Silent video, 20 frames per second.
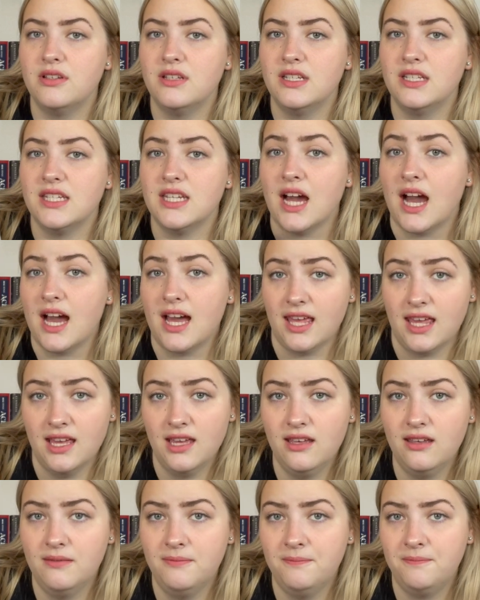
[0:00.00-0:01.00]

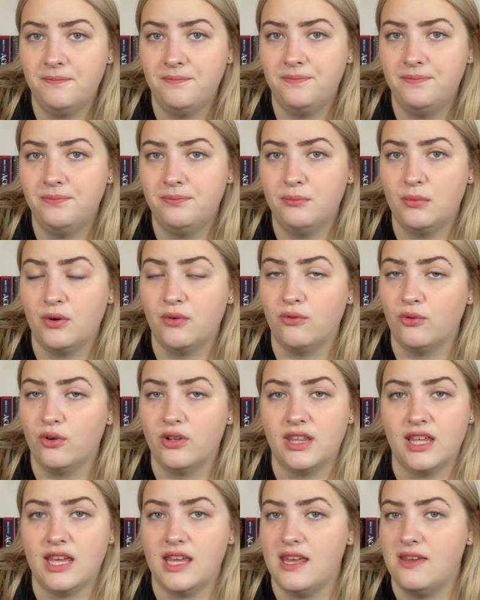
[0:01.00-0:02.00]
dying before
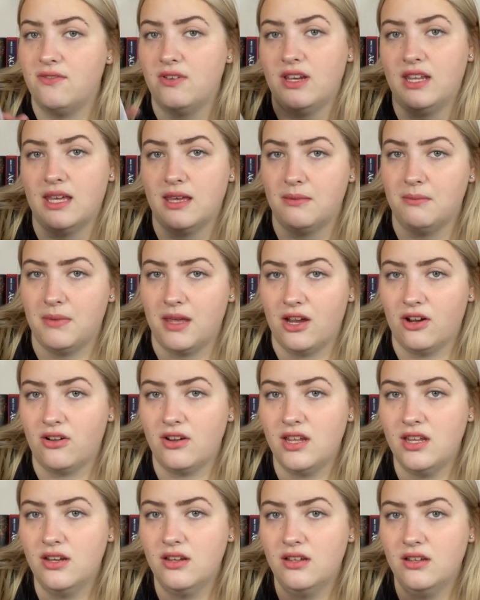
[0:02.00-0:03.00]
they even get married.